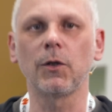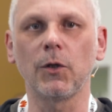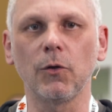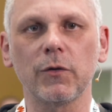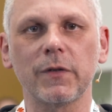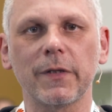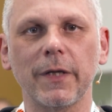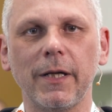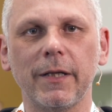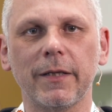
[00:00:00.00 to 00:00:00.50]
New
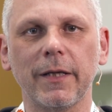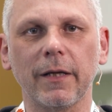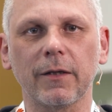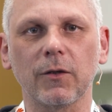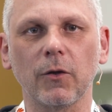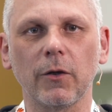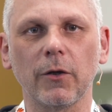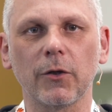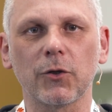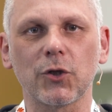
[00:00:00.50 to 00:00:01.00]
cell
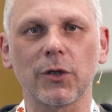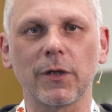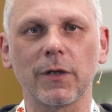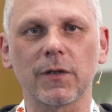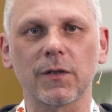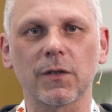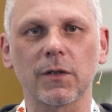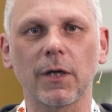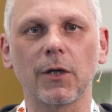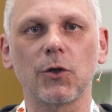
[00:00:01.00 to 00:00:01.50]

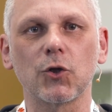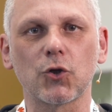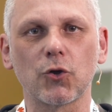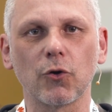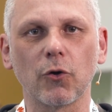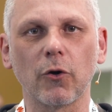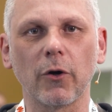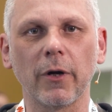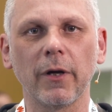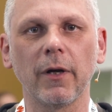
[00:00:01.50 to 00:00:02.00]
technologies
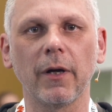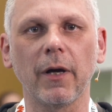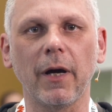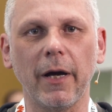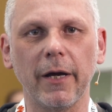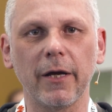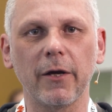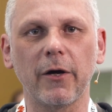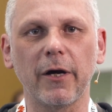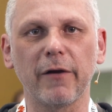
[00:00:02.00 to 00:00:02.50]
ensure
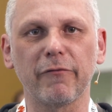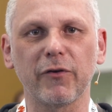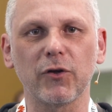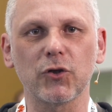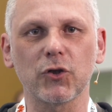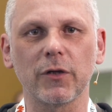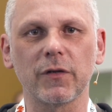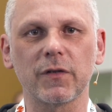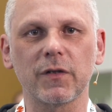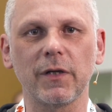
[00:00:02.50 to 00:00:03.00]
higher
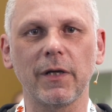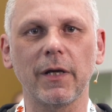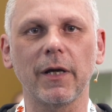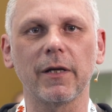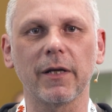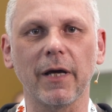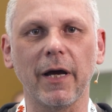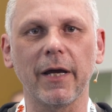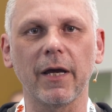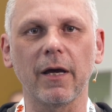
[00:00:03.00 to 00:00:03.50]
efficiency and
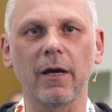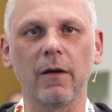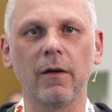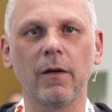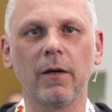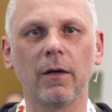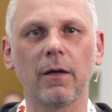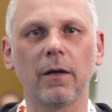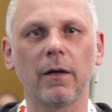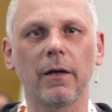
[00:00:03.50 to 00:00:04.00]
higher
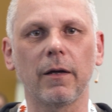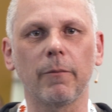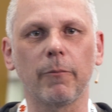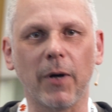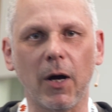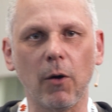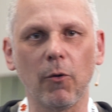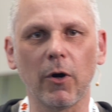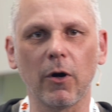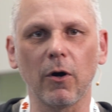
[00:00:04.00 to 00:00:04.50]

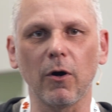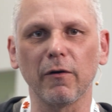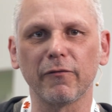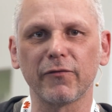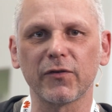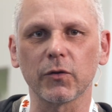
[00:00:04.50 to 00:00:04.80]
power of